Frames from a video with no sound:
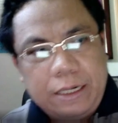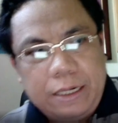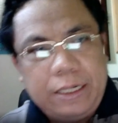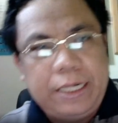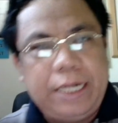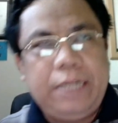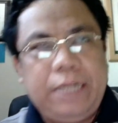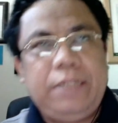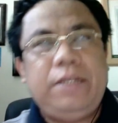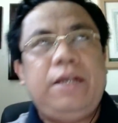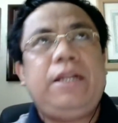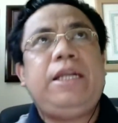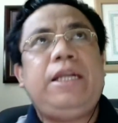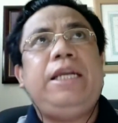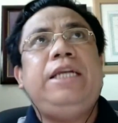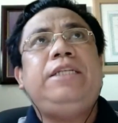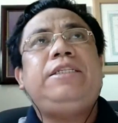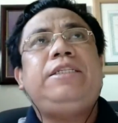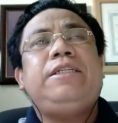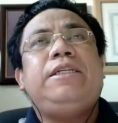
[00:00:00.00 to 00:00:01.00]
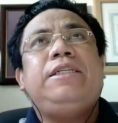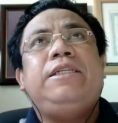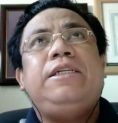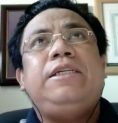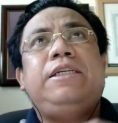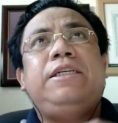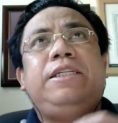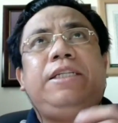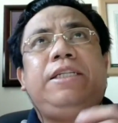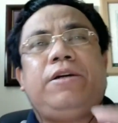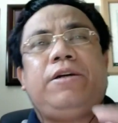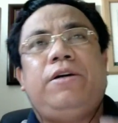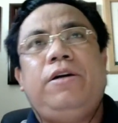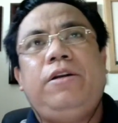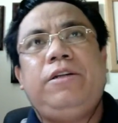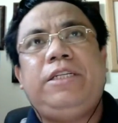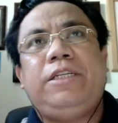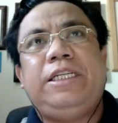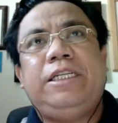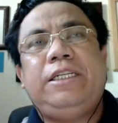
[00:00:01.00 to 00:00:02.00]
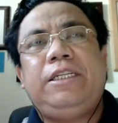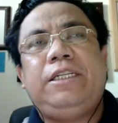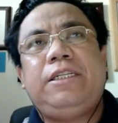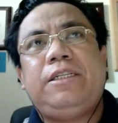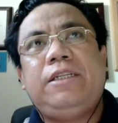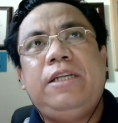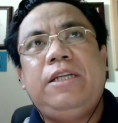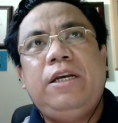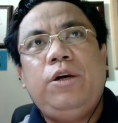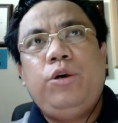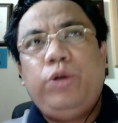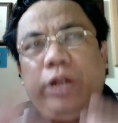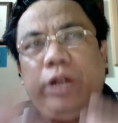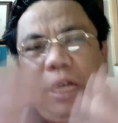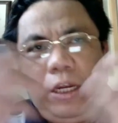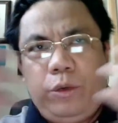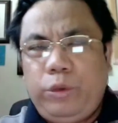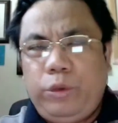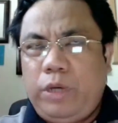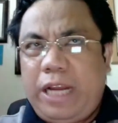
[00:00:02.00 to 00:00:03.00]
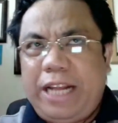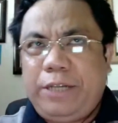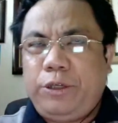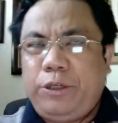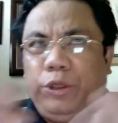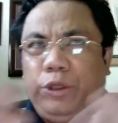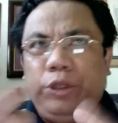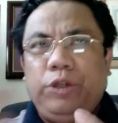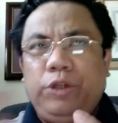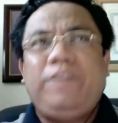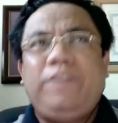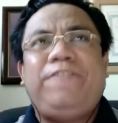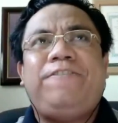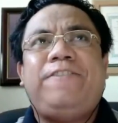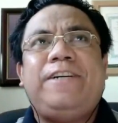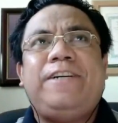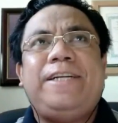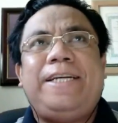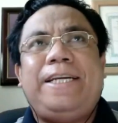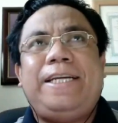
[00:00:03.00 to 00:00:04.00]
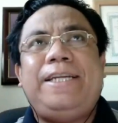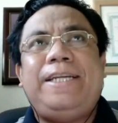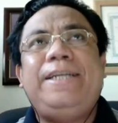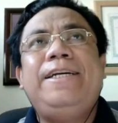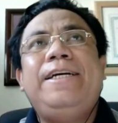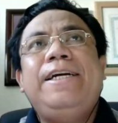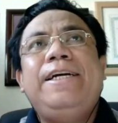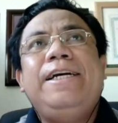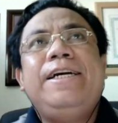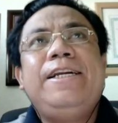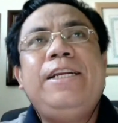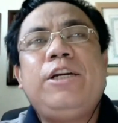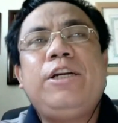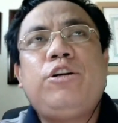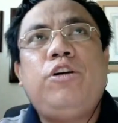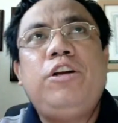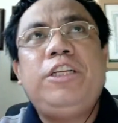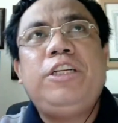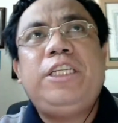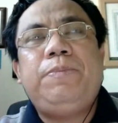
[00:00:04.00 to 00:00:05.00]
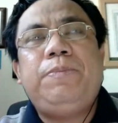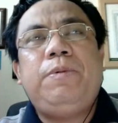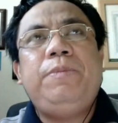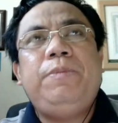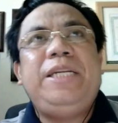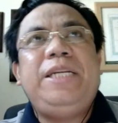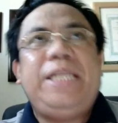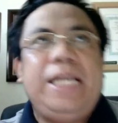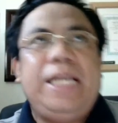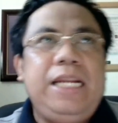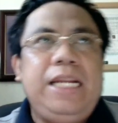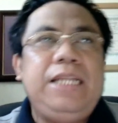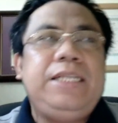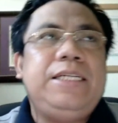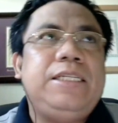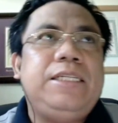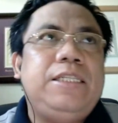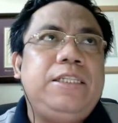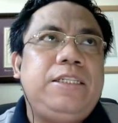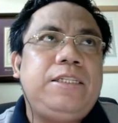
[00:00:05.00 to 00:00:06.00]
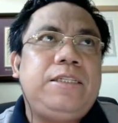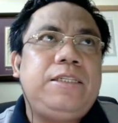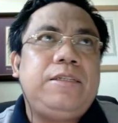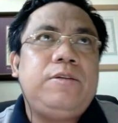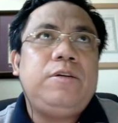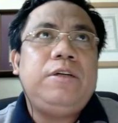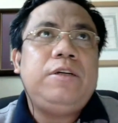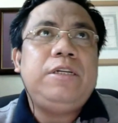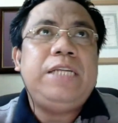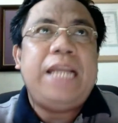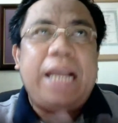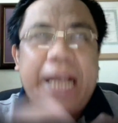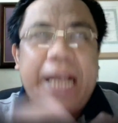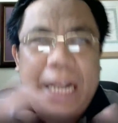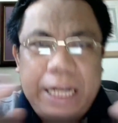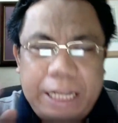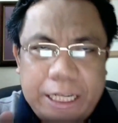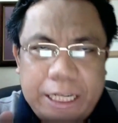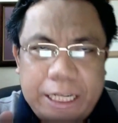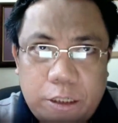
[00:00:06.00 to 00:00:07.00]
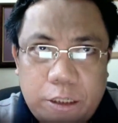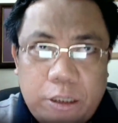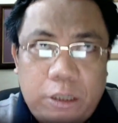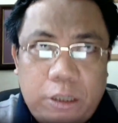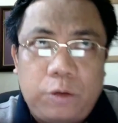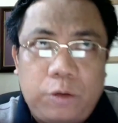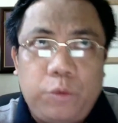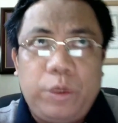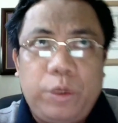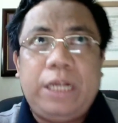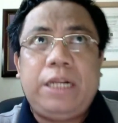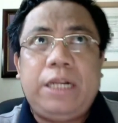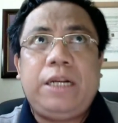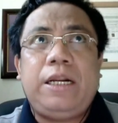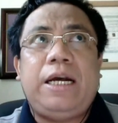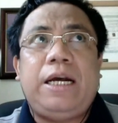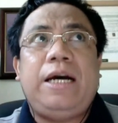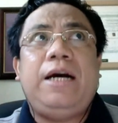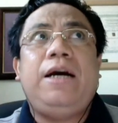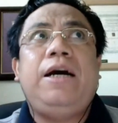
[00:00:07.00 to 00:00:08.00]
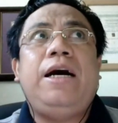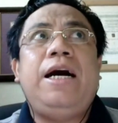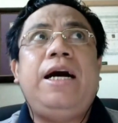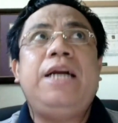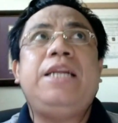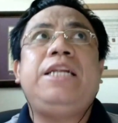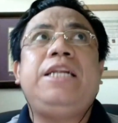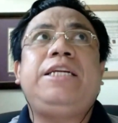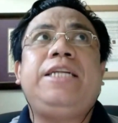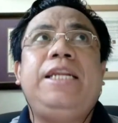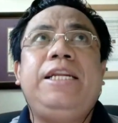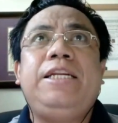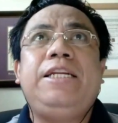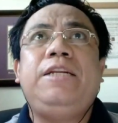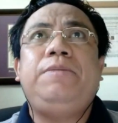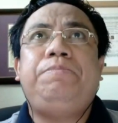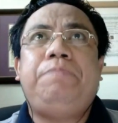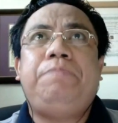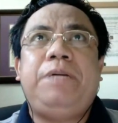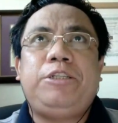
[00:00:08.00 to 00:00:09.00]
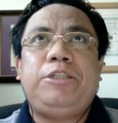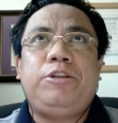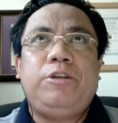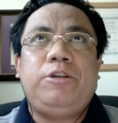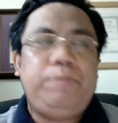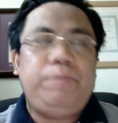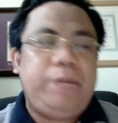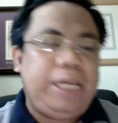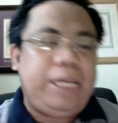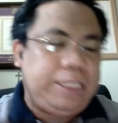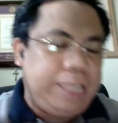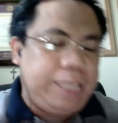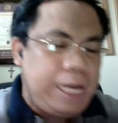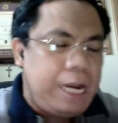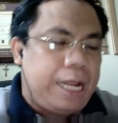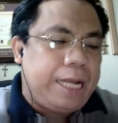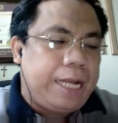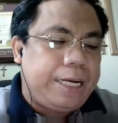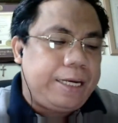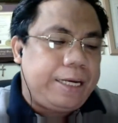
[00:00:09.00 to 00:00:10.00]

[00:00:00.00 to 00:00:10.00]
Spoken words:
Then there is another psychologist who really would like to unify the concept of intelligence, the areas where an intelligent person may excel at.